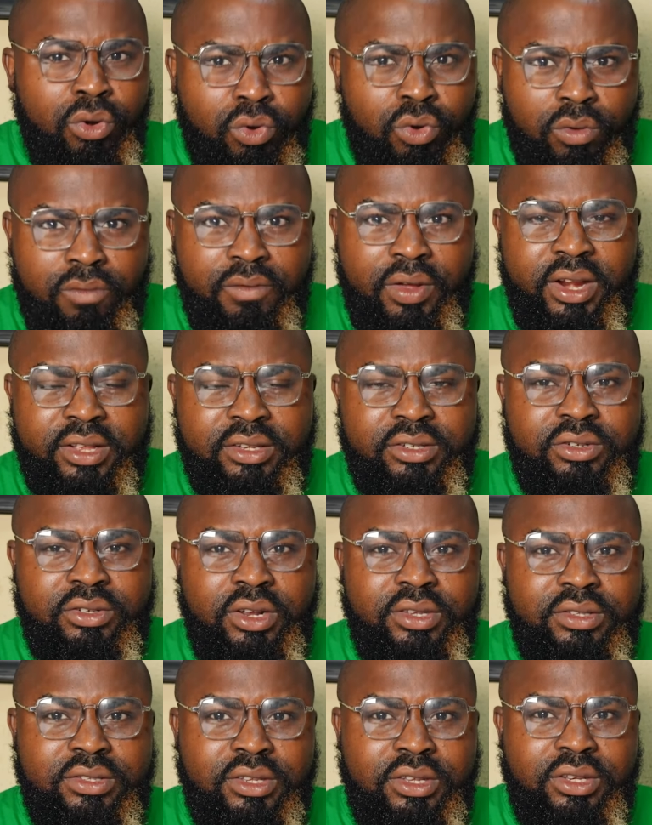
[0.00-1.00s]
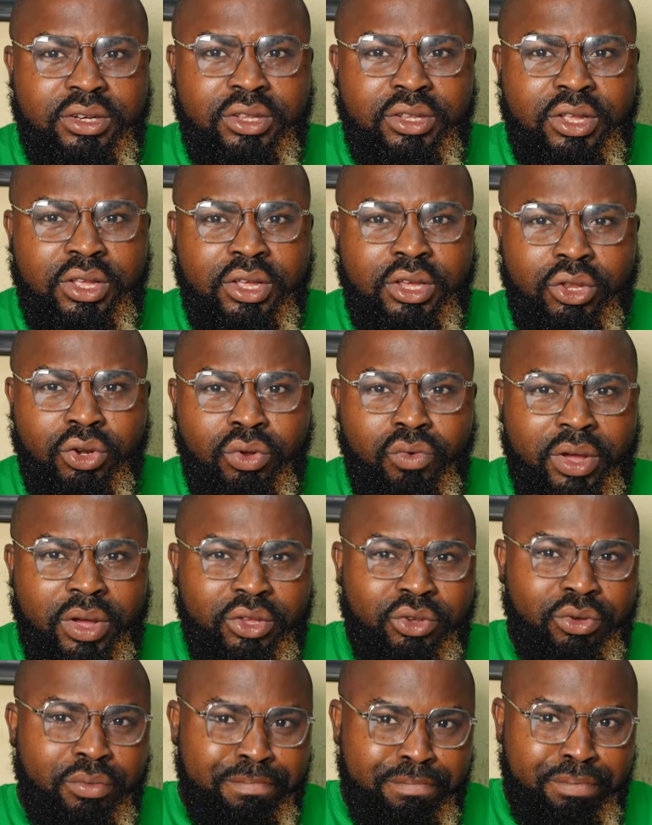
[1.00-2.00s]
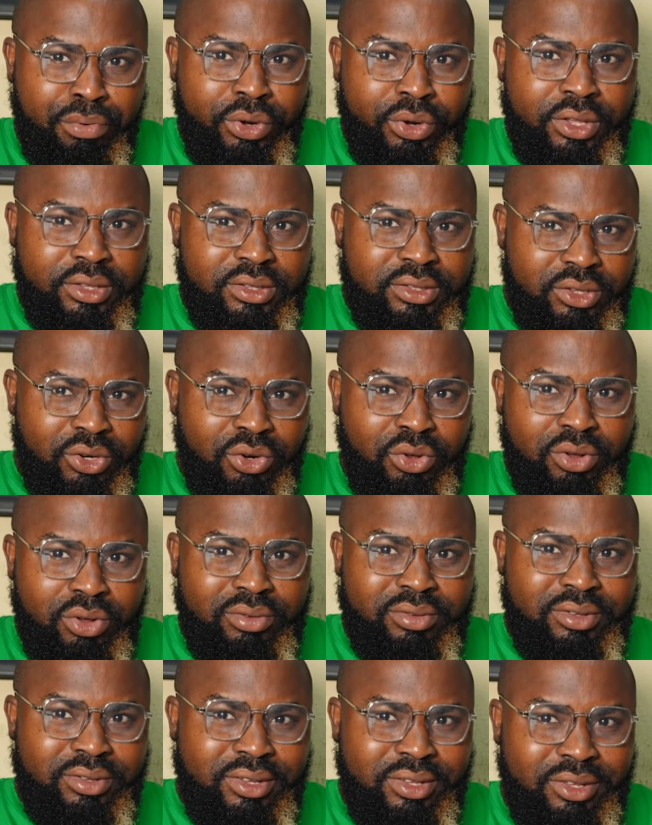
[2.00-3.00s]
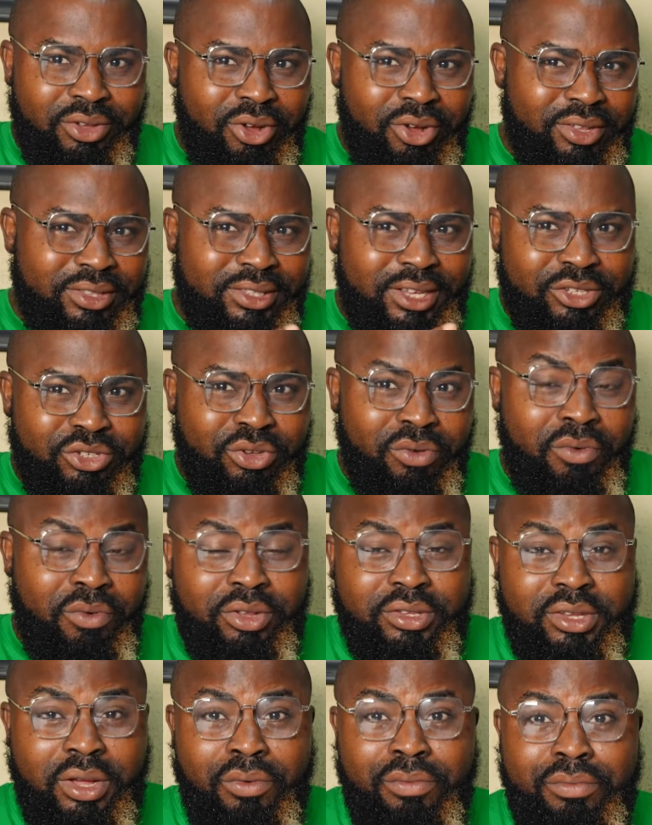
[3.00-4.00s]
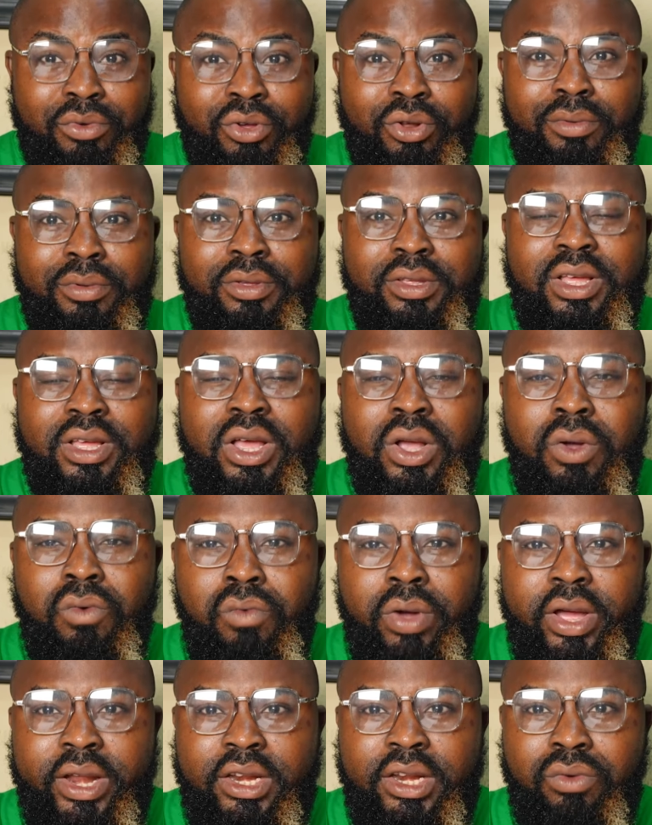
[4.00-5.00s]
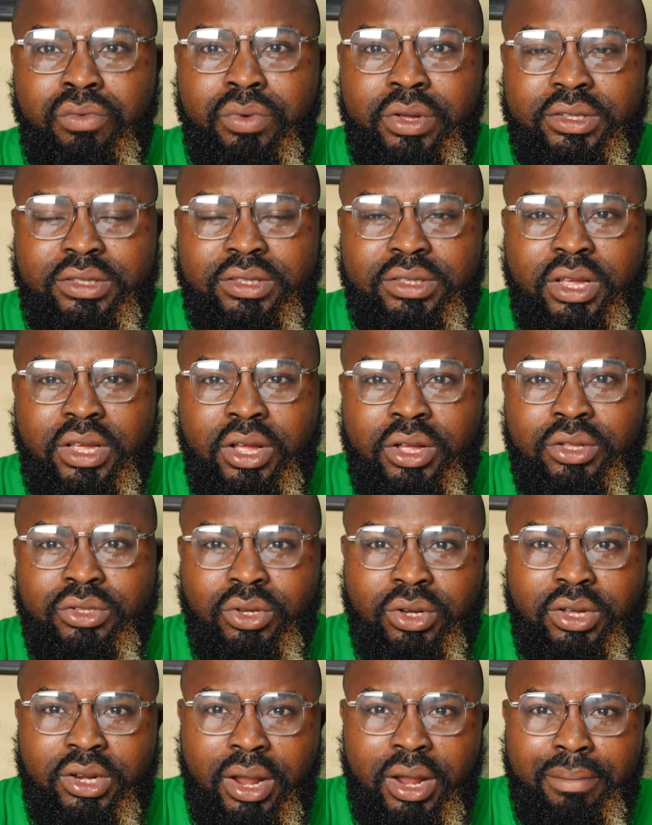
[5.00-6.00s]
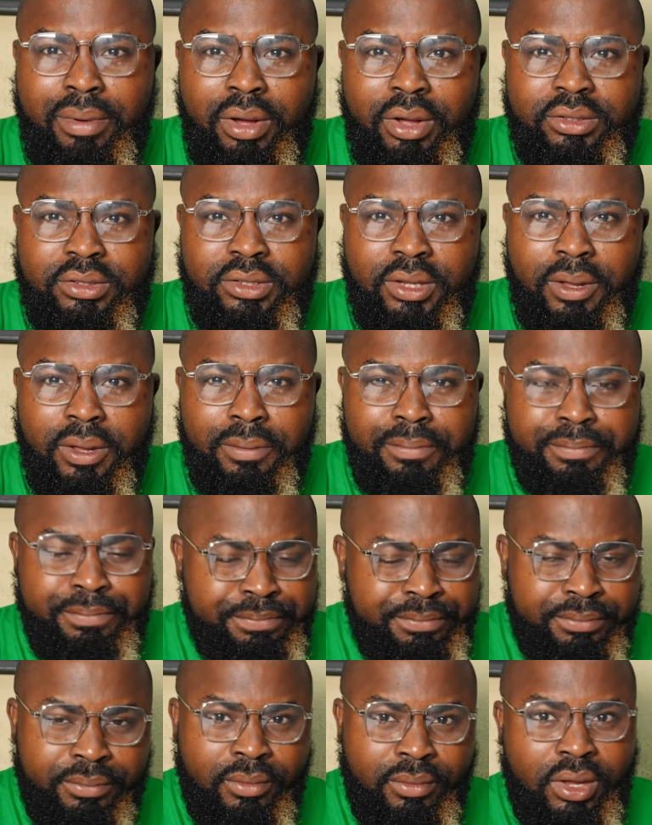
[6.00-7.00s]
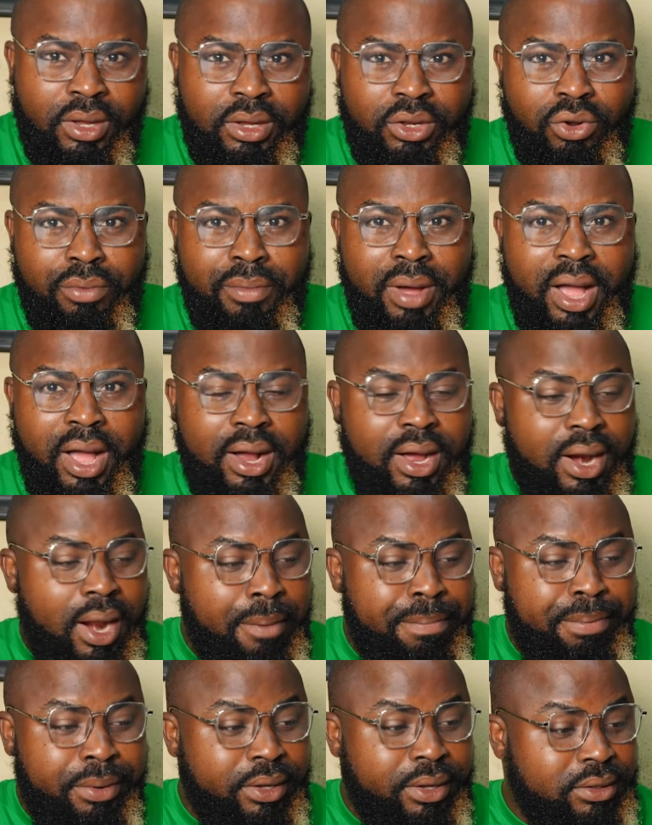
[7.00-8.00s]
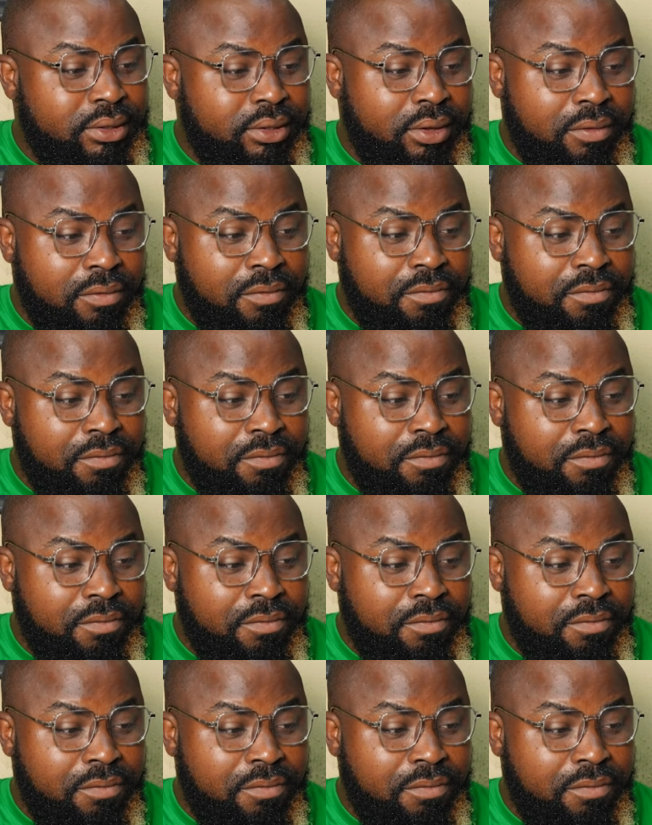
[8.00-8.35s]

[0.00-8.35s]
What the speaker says: Look very interesting, you know, when you put it, you know, in context of what I'm going to be wearing with, talking about, you know, my Ankara print.